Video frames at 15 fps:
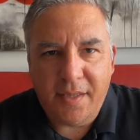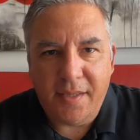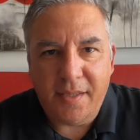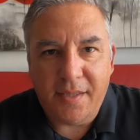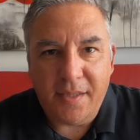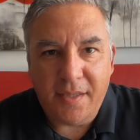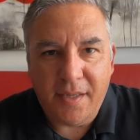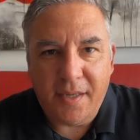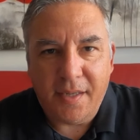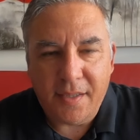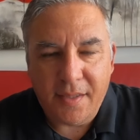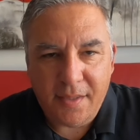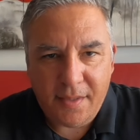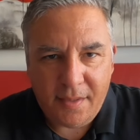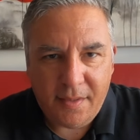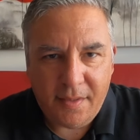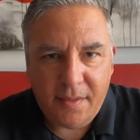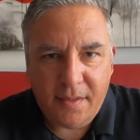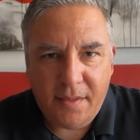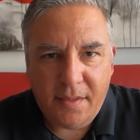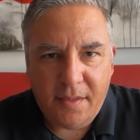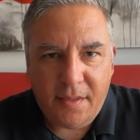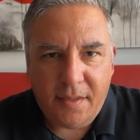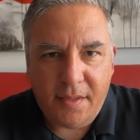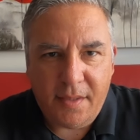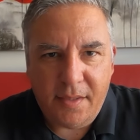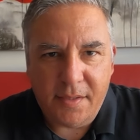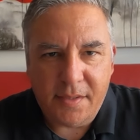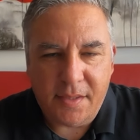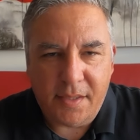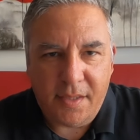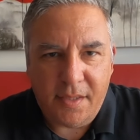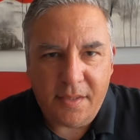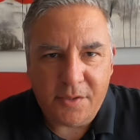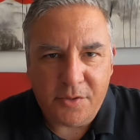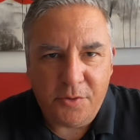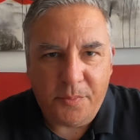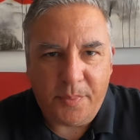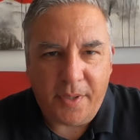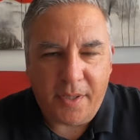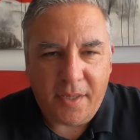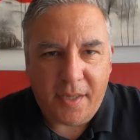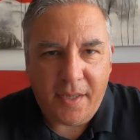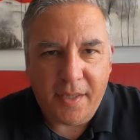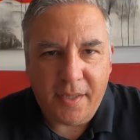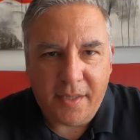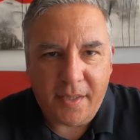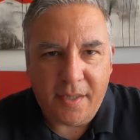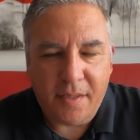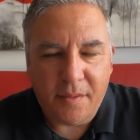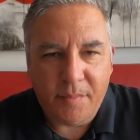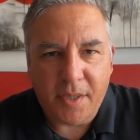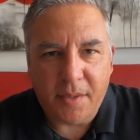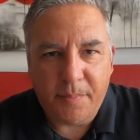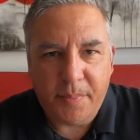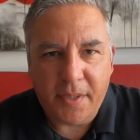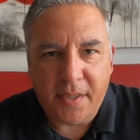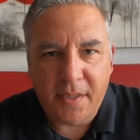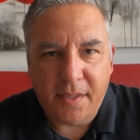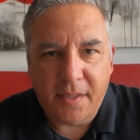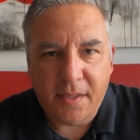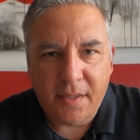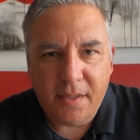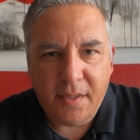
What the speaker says: gear nerd. He's a super hiker and backpacker.